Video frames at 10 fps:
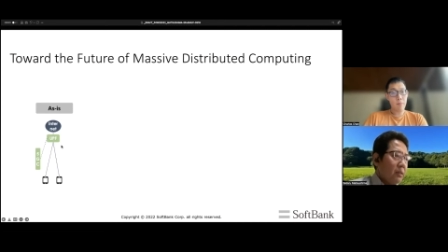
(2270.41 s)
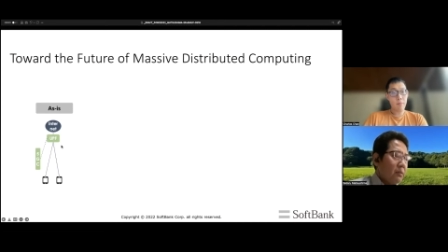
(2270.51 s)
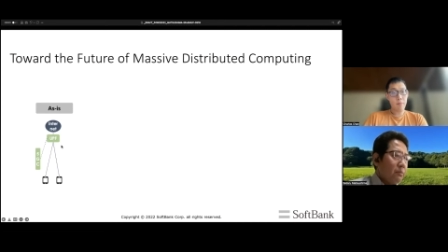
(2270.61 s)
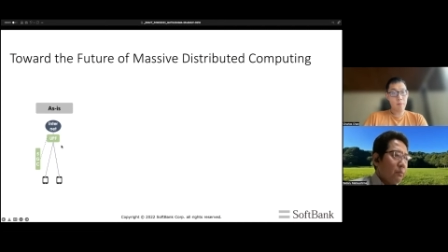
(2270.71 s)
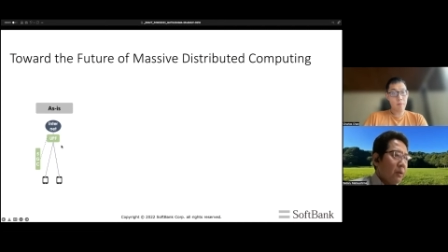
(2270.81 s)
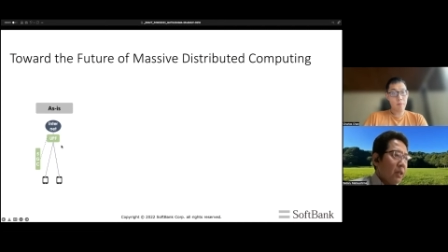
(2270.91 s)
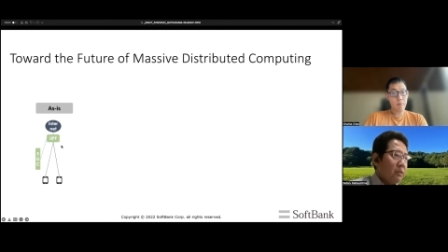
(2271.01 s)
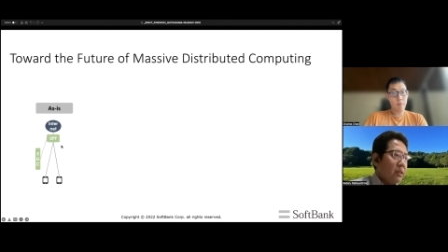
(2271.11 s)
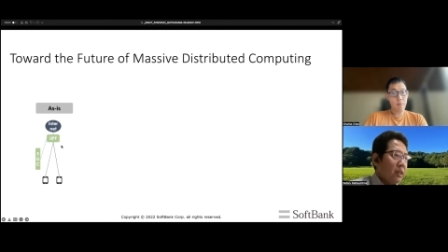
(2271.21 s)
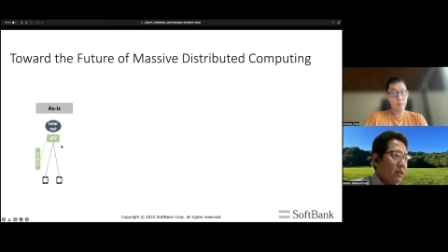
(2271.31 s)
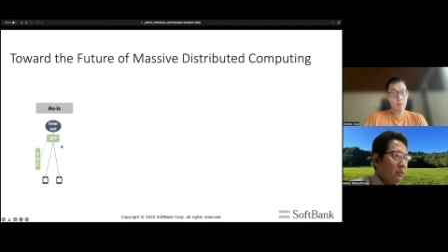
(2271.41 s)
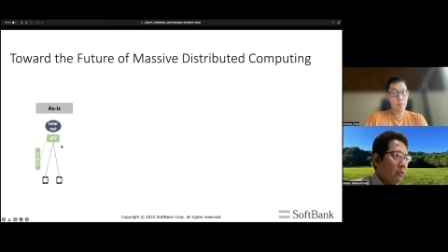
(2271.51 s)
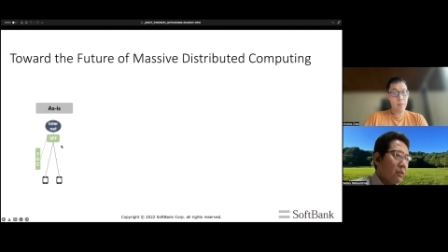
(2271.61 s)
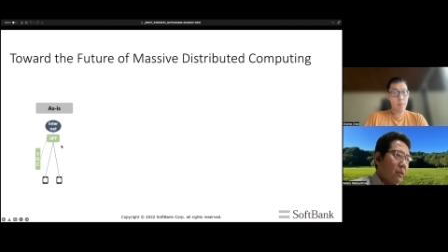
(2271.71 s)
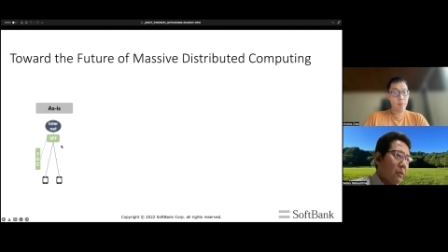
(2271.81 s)
provide internet
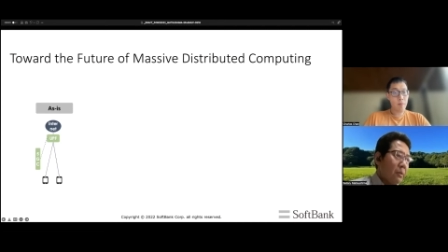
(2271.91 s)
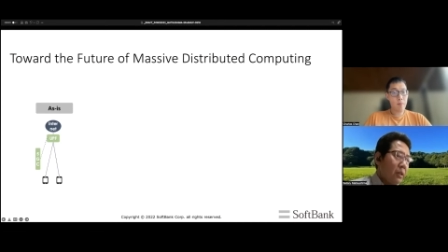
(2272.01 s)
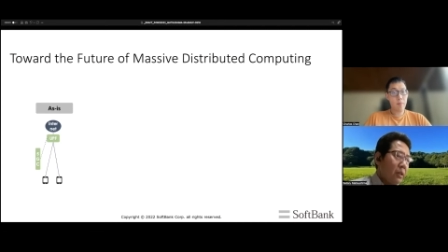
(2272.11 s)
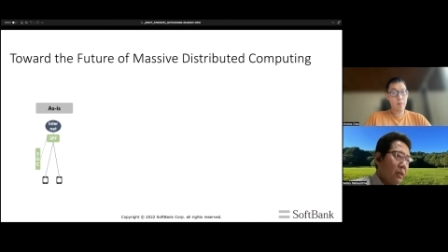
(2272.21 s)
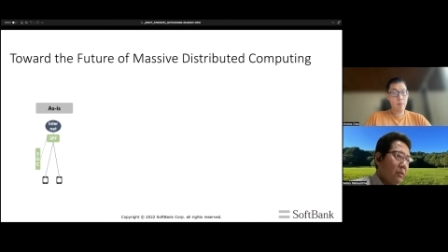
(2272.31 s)
connectivity